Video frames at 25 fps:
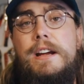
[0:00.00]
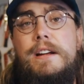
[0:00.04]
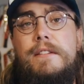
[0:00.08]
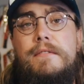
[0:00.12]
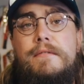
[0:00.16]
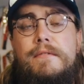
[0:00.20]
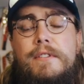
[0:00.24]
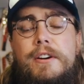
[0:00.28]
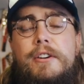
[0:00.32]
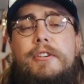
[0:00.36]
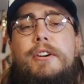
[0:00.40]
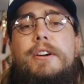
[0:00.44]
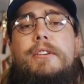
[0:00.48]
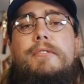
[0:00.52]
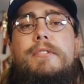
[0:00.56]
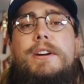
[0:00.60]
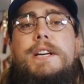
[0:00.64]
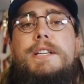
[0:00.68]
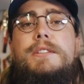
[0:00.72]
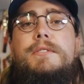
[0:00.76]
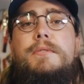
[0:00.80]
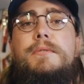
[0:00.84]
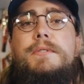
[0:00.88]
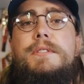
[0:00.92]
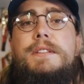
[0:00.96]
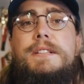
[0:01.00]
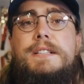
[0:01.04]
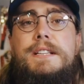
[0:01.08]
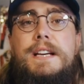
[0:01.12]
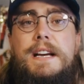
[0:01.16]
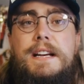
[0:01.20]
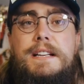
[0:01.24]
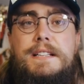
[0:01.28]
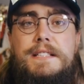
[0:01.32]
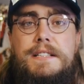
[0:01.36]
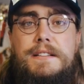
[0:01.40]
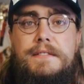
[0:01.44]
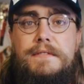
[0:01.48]
and very resource
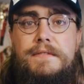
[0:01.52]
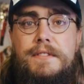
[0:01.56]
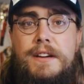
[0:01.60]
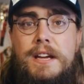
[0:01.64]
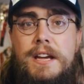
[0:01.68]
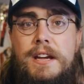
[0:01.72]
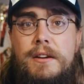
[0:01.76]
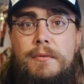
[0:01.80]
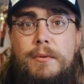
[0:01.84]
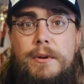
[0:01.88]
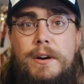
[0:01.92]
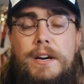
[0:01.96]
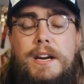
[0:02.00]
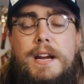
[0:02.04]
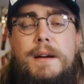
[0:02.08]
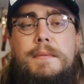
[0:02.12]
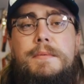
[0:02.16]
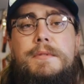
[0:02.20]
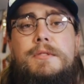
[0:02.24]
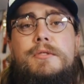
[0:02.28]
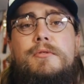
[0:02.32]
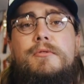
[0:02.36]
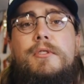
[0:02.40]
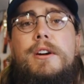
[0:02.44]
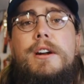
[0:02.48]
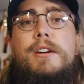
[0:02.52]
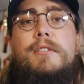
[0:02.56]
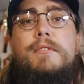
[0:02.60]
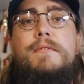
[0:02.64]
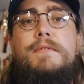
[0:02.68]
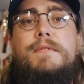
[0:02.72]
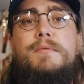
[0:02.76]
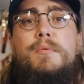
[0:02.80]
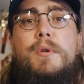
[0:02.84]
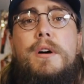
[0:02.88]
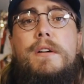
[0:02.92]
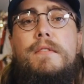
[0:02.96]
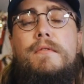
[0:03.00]
intensive when it comes to running off
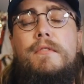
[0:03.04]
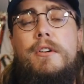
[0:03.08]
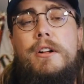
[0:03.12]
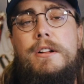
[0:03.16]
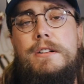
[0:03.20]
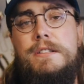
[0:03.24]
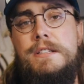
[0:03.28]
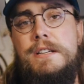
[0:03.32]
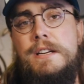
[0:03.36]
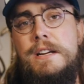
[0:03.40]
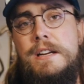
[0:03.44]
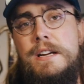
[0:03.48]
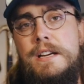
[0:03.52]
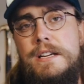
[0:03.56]
12 volts.